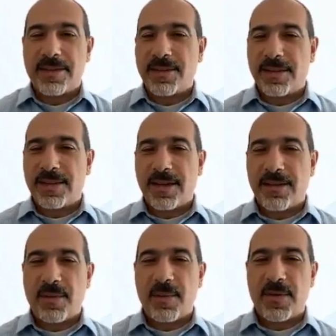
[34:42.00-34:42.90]
Think
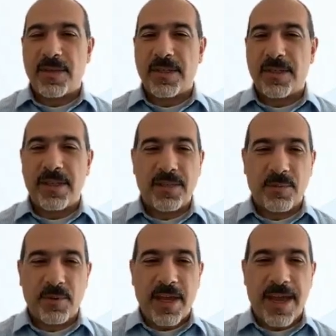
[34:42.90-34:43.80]
of them as facilities
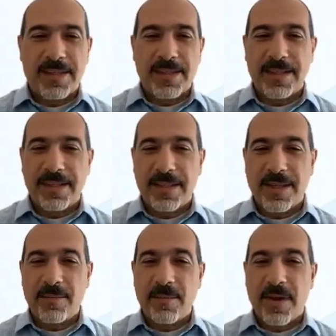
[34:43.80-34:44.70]
with assets in
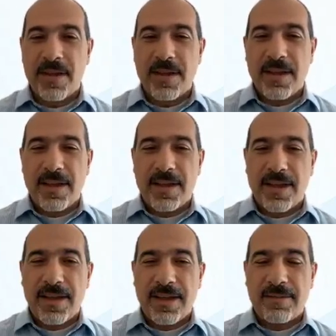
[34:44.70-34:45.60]
them,
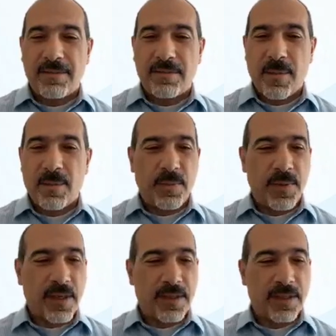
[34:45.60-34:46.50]
a couple
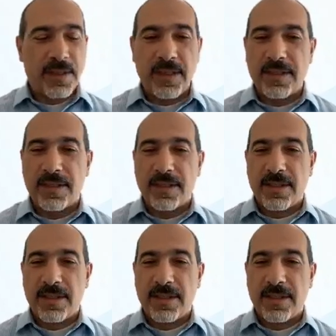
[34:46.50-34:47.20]
PLCs,